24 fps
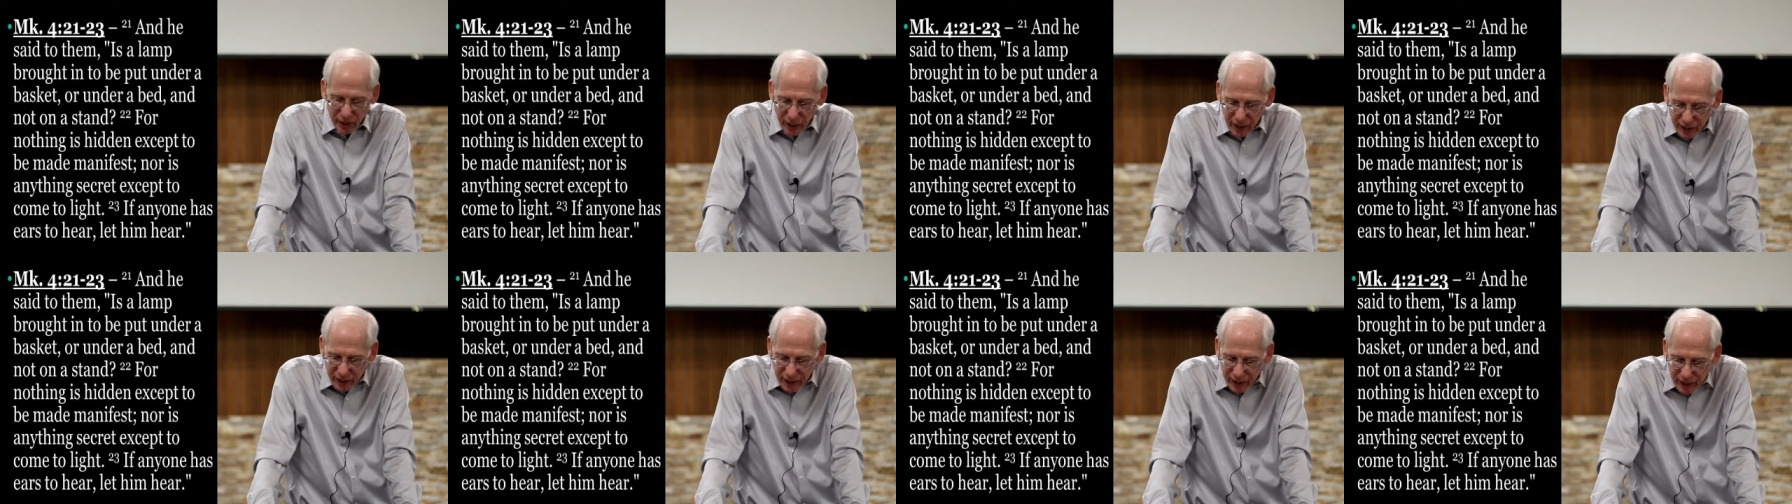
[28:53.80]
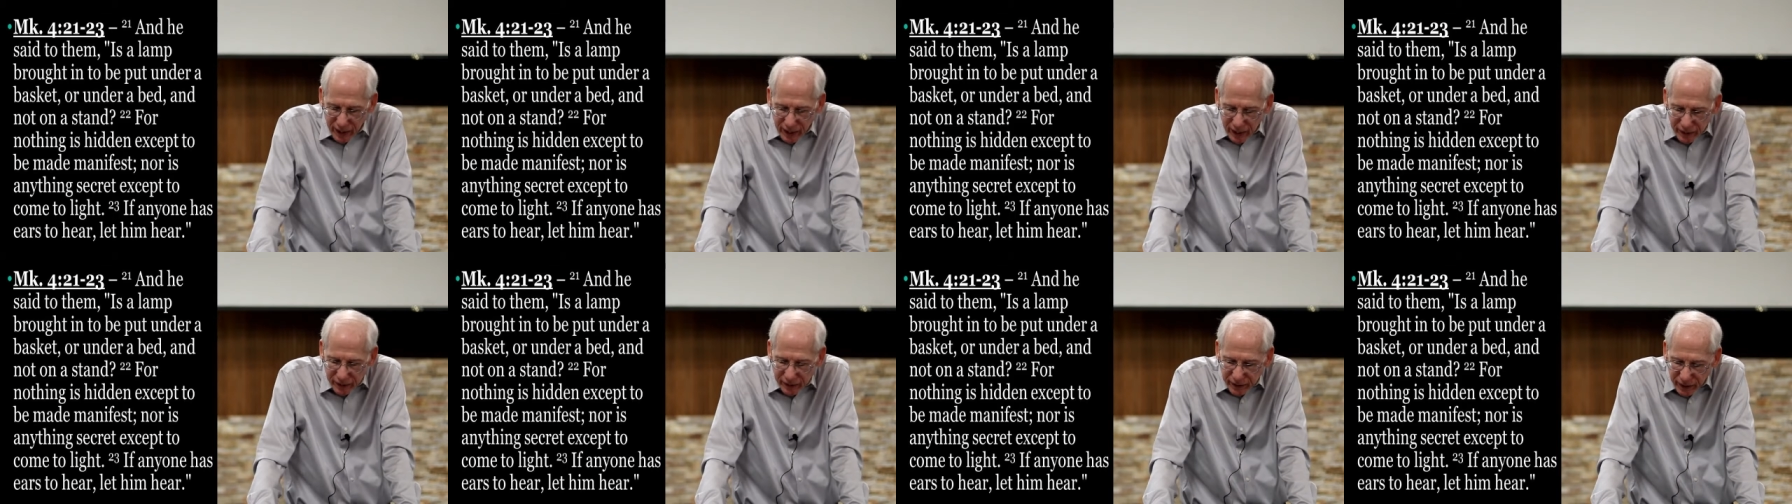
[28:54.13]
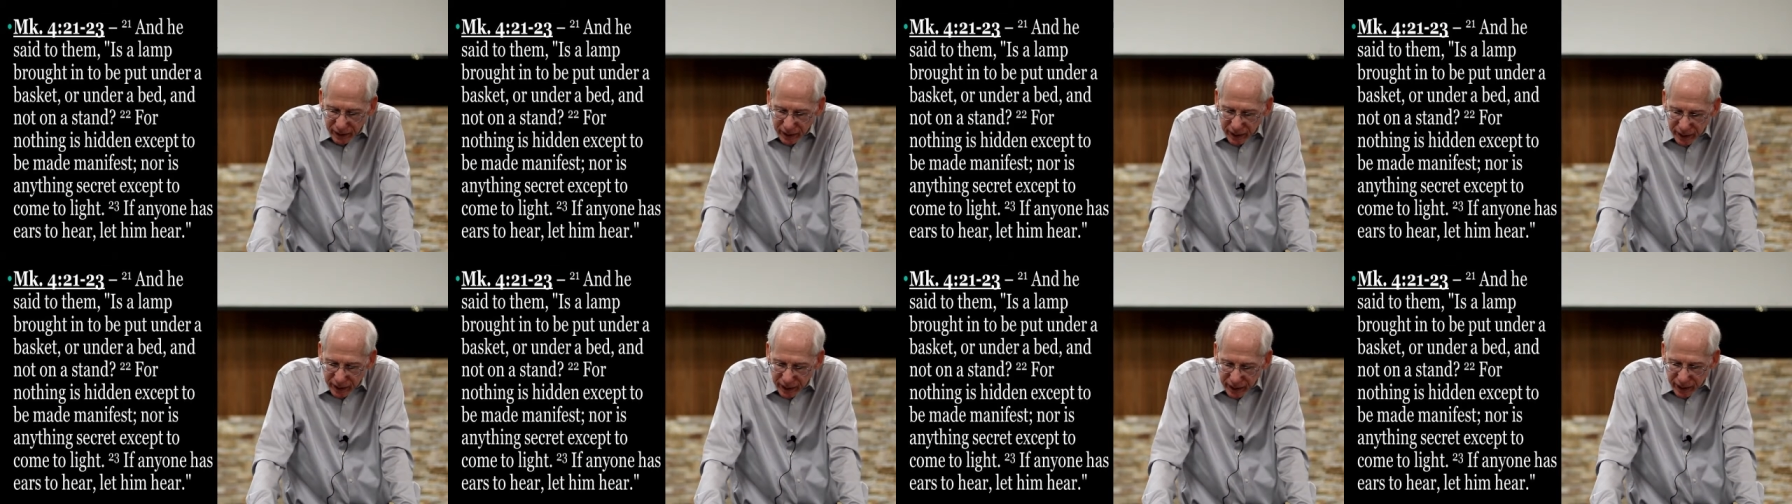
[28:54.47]
They need
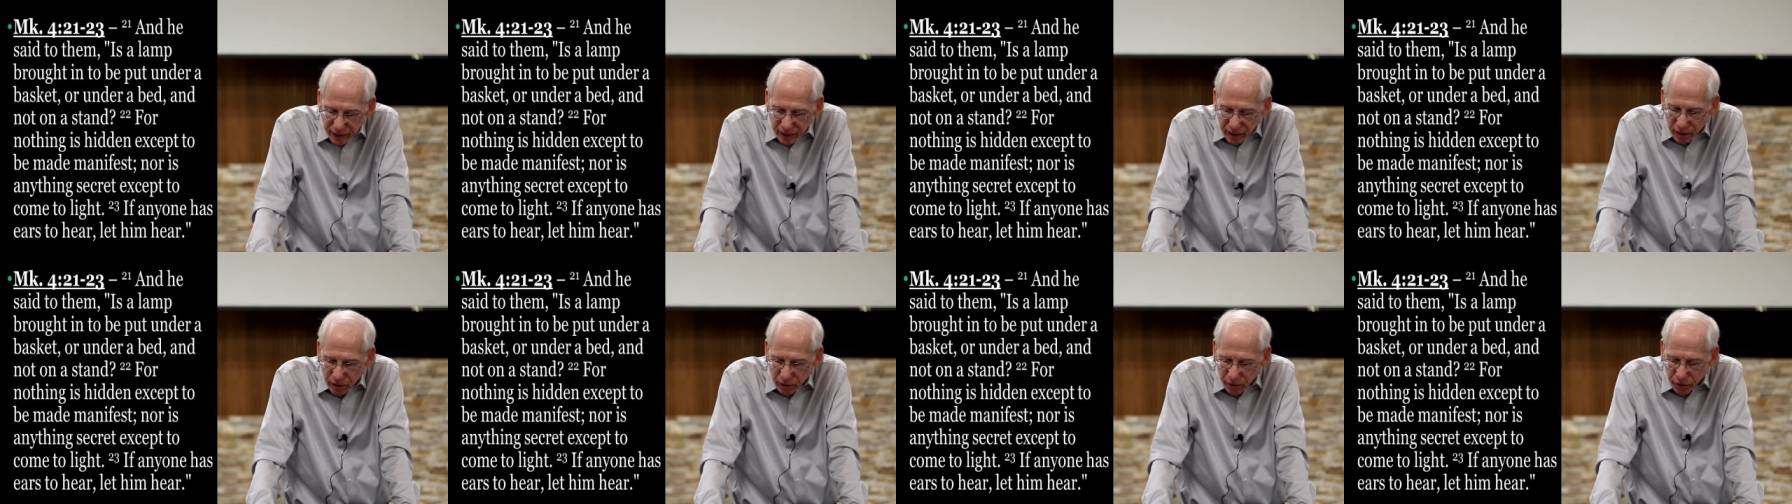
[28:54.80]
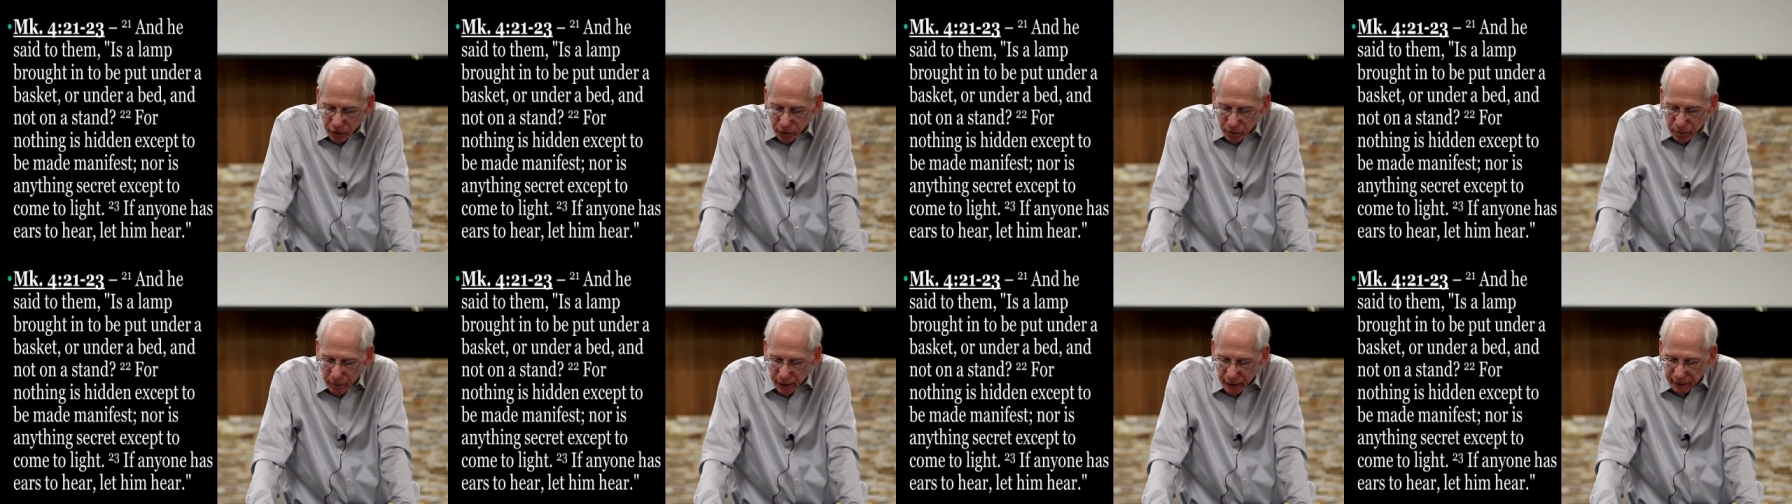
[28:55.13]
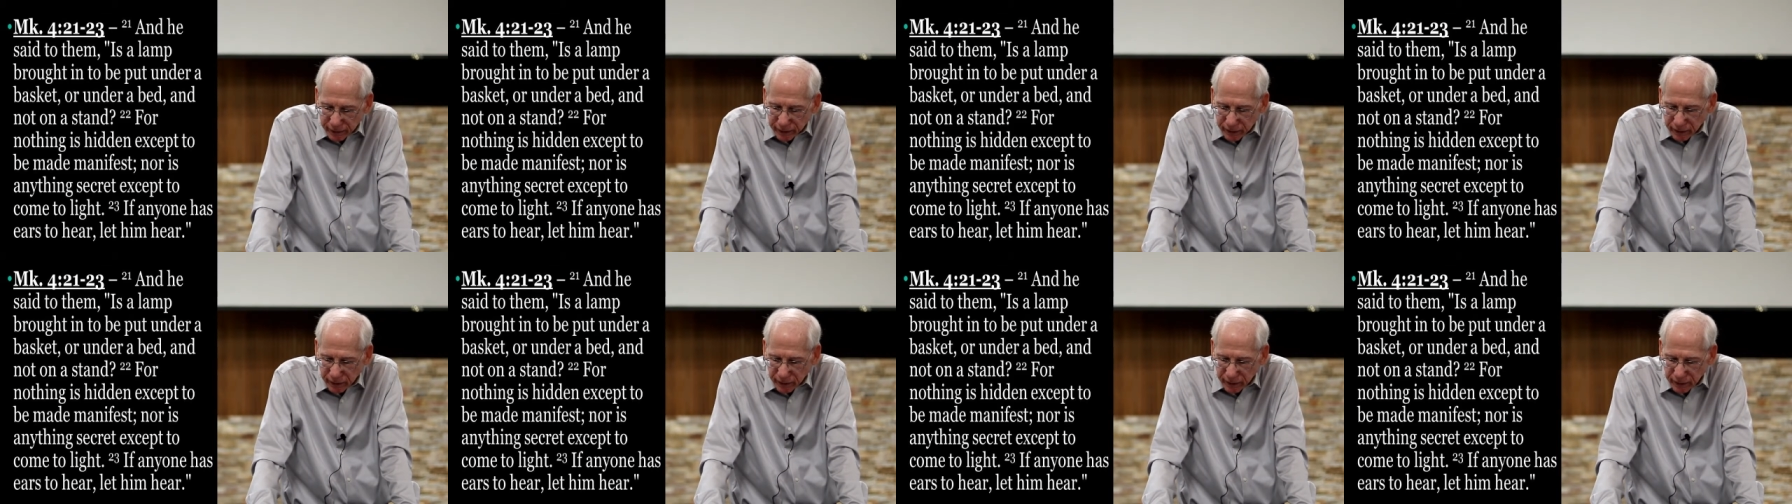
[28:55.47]
to hear the
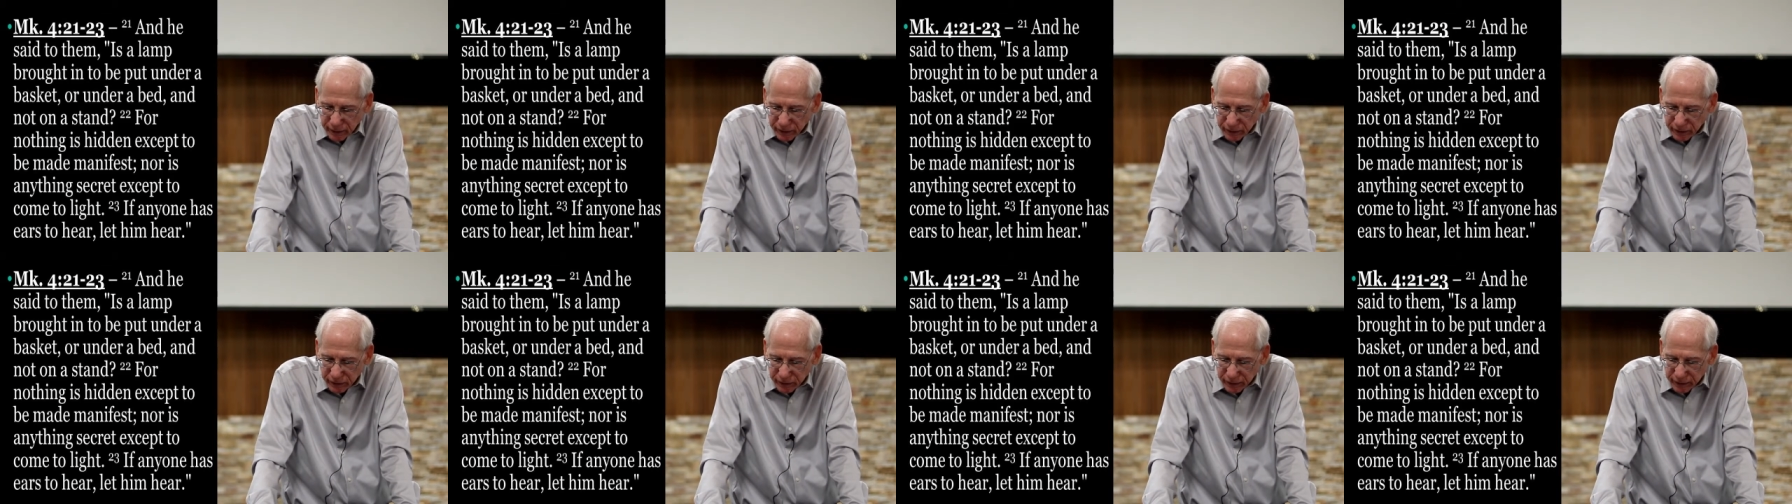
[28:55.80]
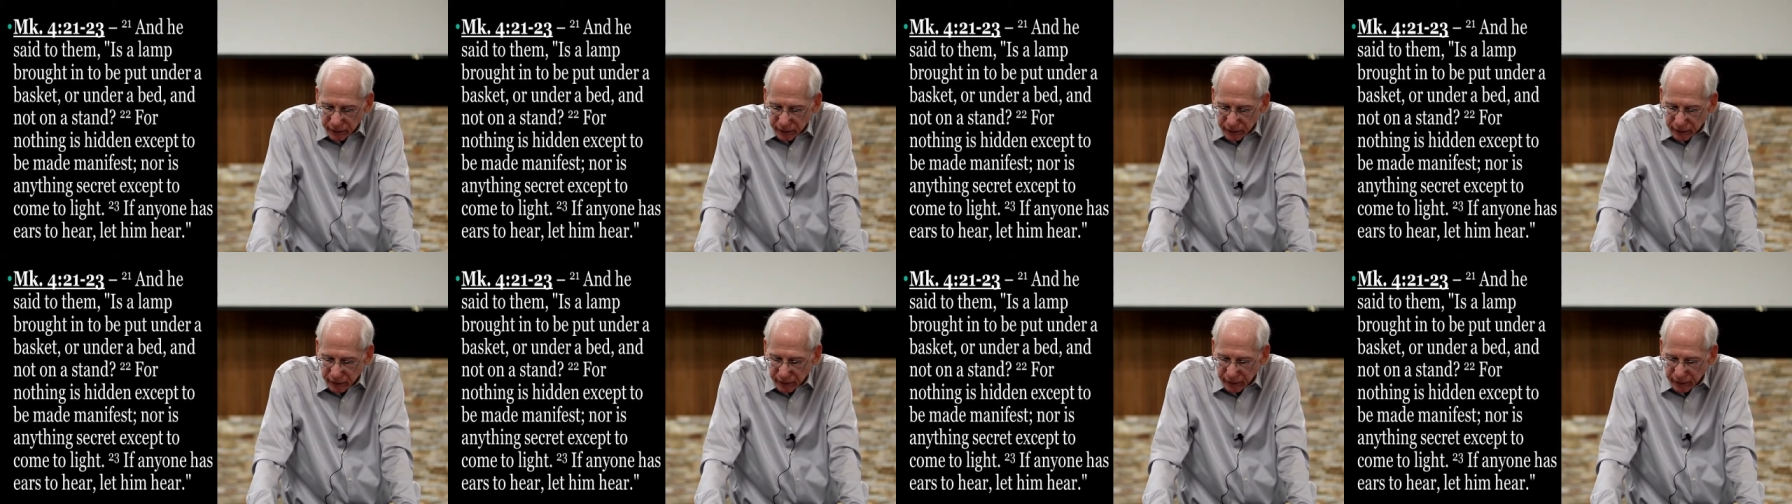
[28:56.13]
message